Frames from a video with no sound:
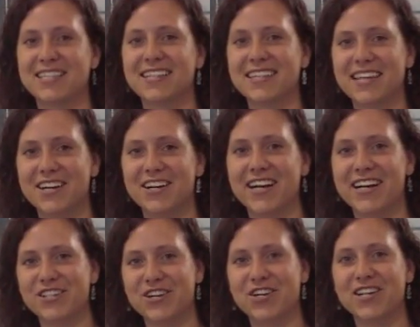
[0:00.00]
is the leader
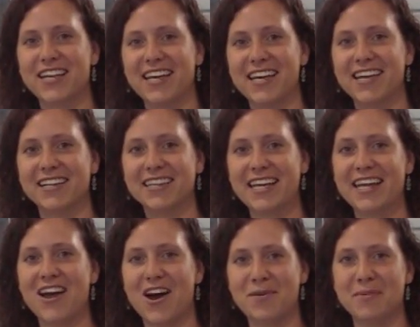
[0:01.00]
in turnkey,
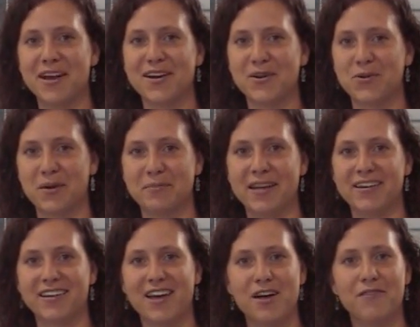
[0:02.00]
lean automated
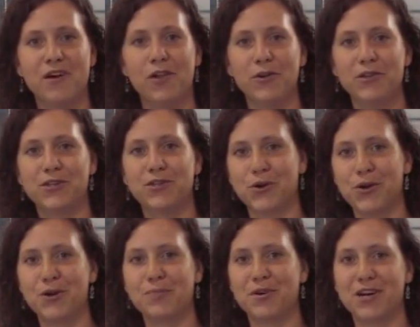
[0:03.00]
equipment. Following the
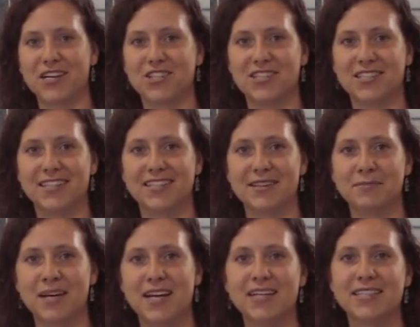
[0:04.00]
Toyota production
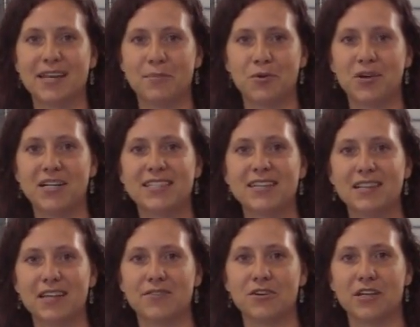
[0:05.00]
system, Setpoint has
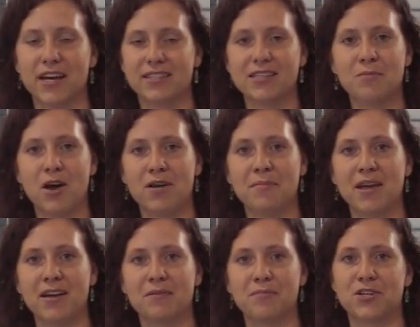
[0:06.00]
delivered custom
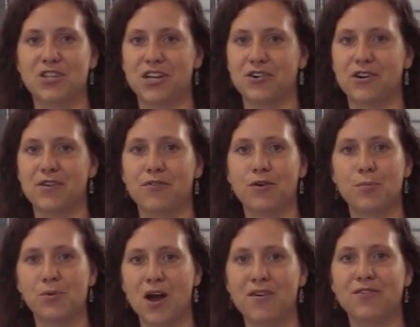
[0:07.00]
automated machinery
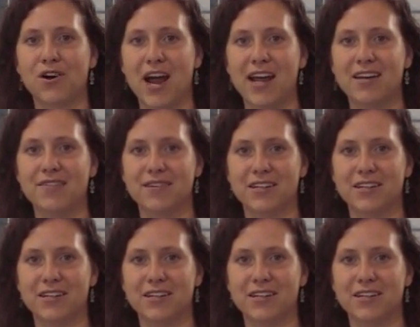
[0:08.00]
for a broad variety of